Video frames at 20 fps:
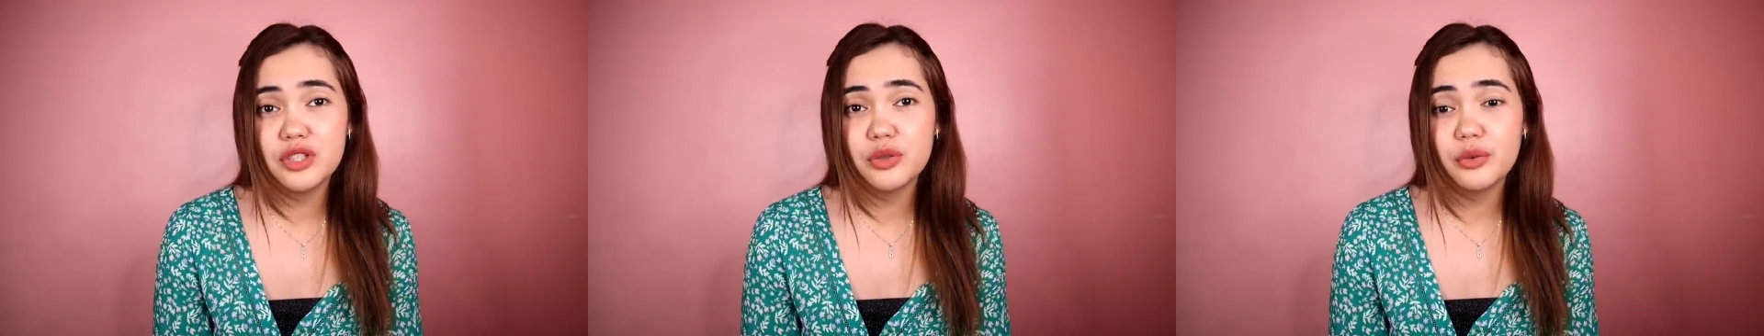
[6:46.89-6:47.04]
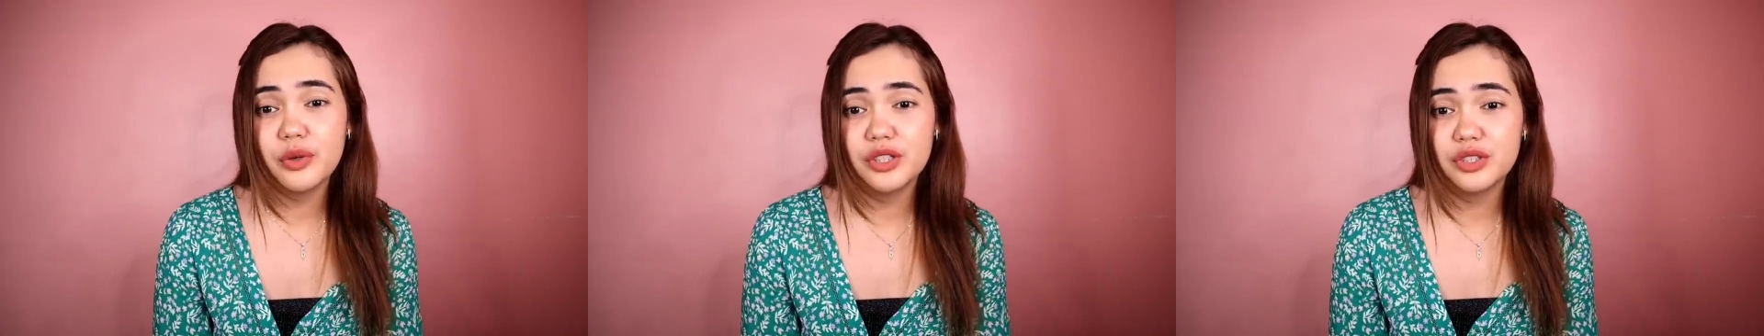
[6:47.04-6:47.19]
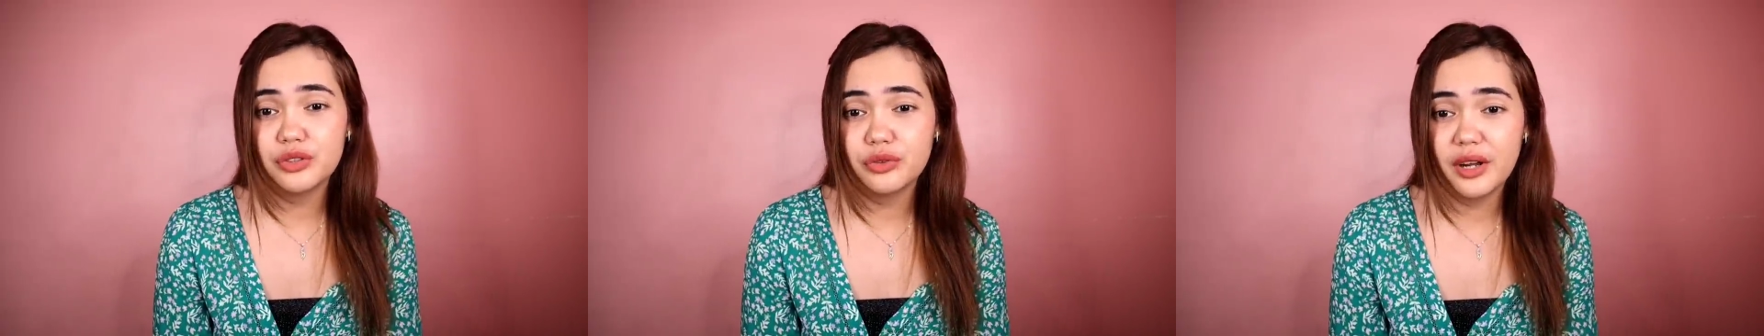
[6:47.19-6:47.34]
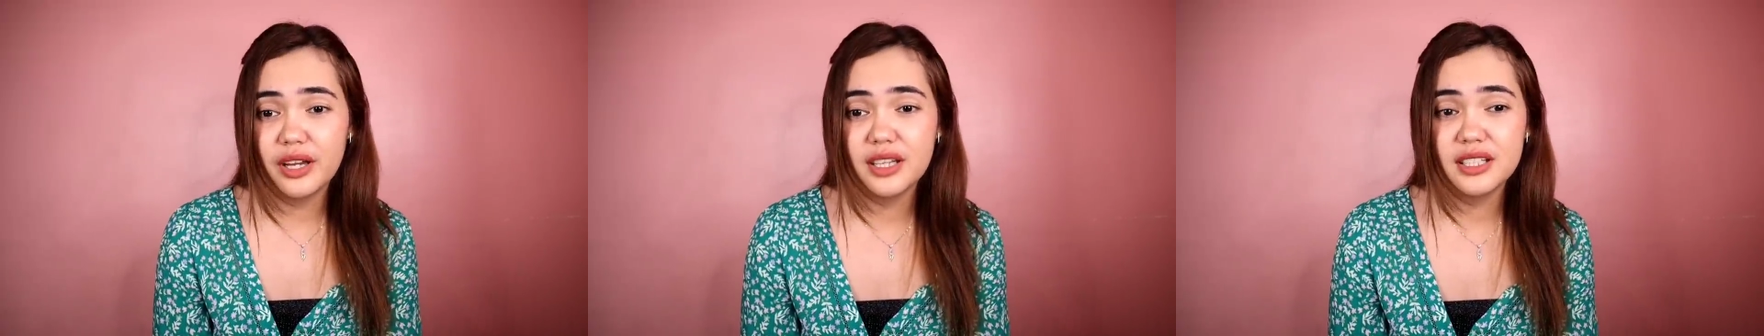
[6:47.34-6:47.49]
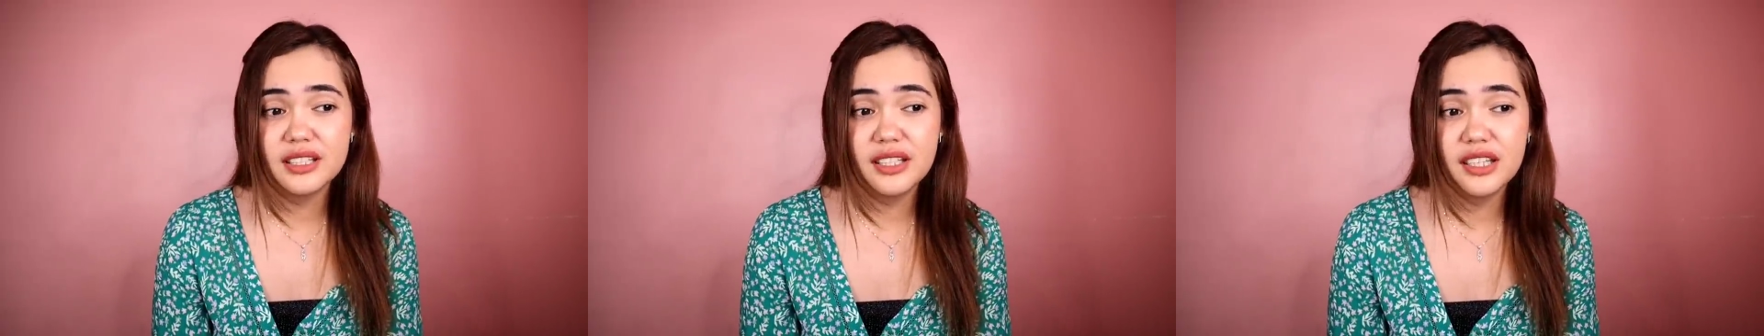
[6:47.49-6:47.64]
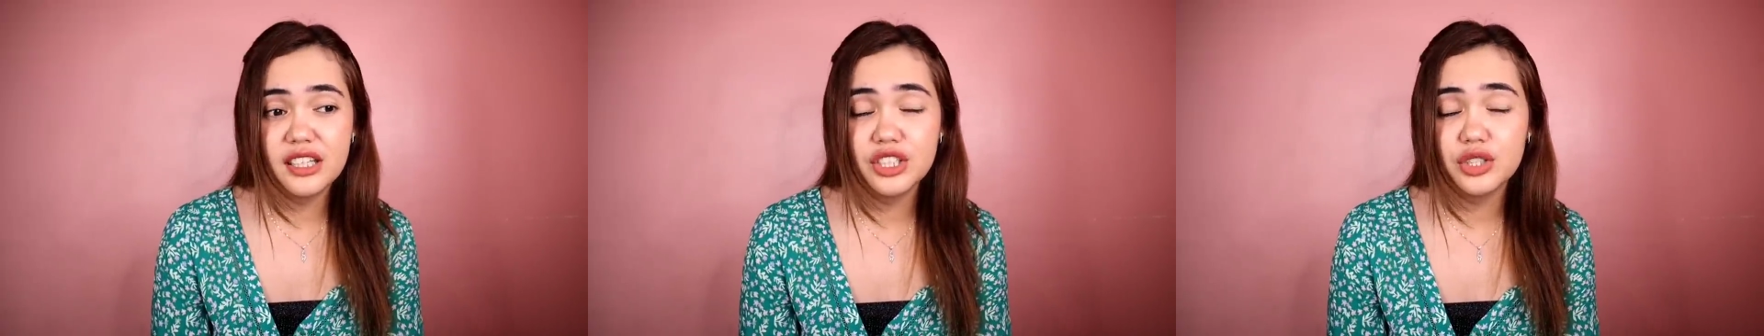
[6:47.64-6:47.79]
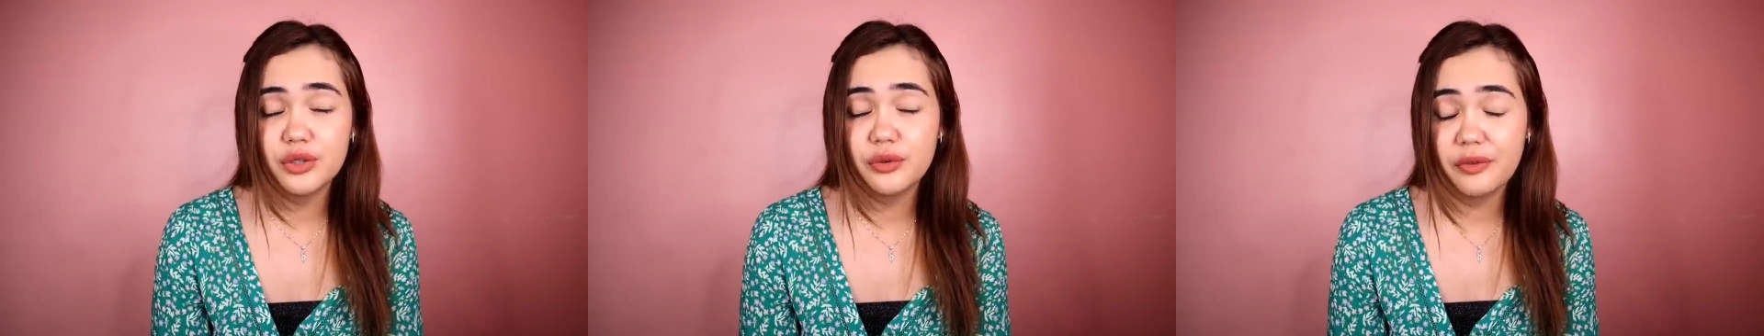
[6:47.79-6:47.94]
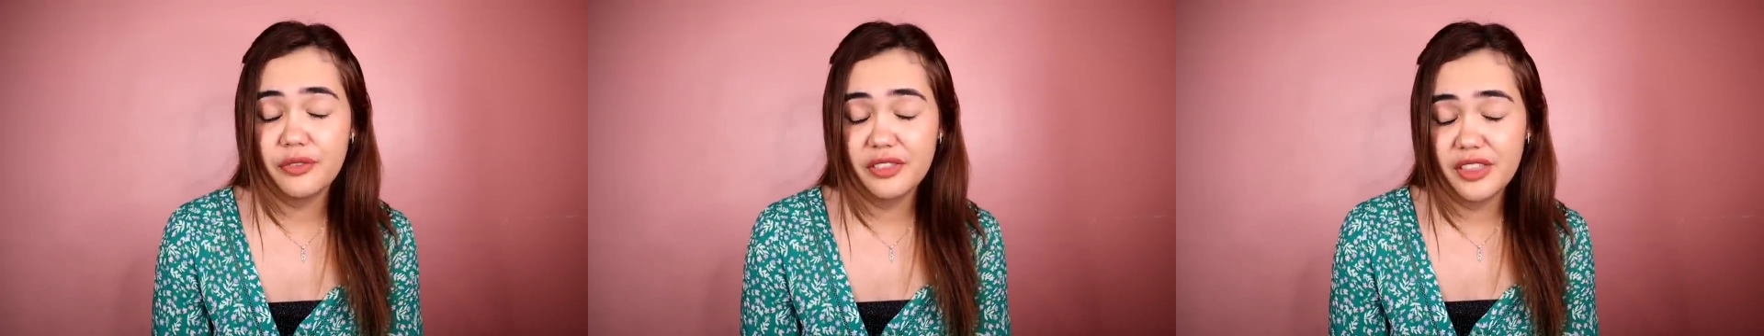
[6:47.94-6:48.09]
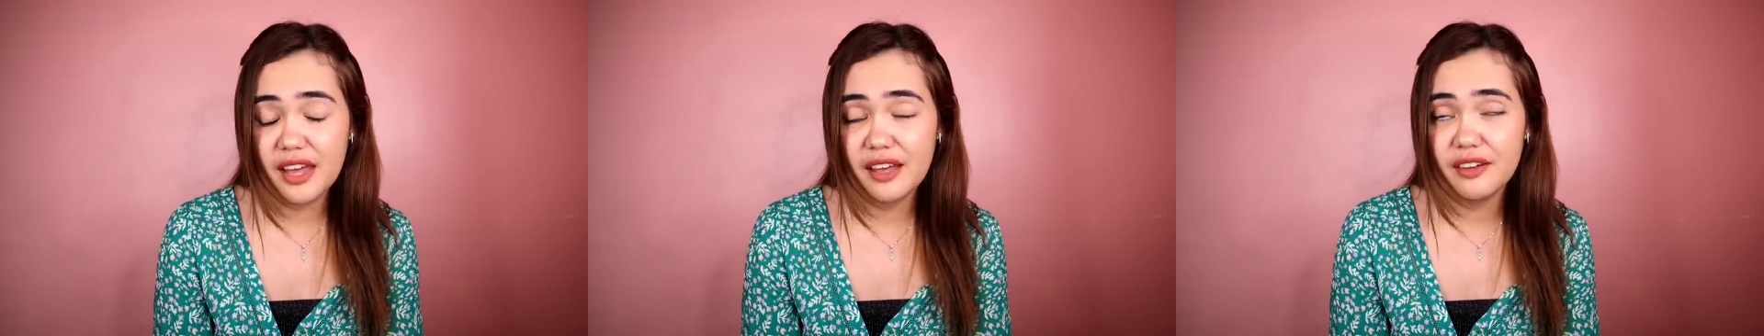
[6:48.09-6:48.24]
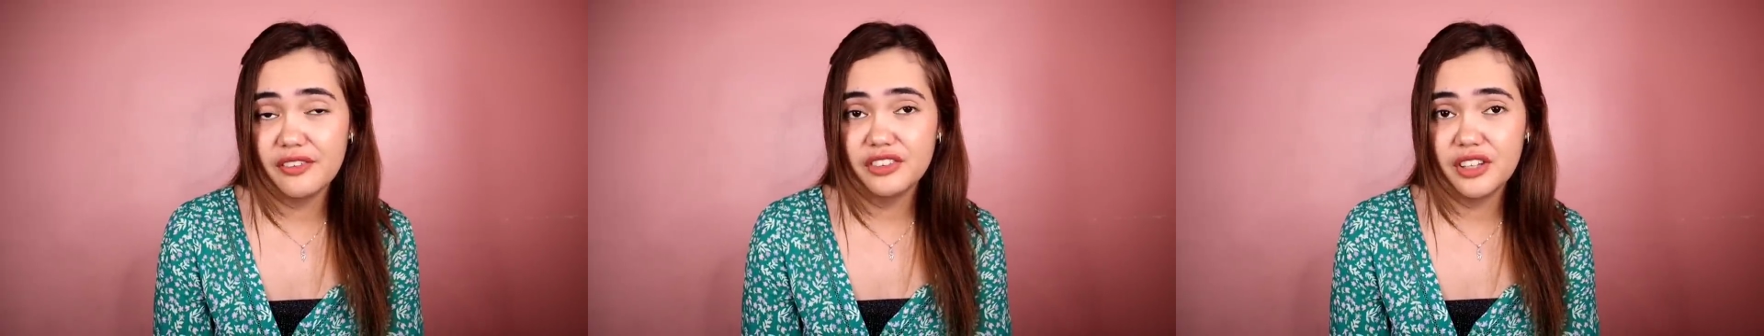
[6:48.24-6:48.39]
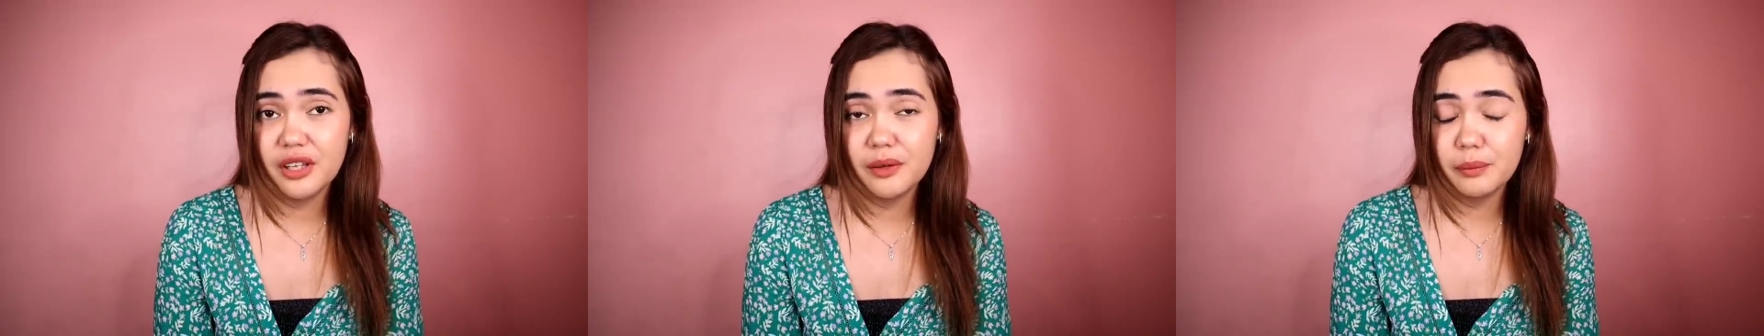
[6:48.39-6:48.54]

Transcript: to address the issue of theft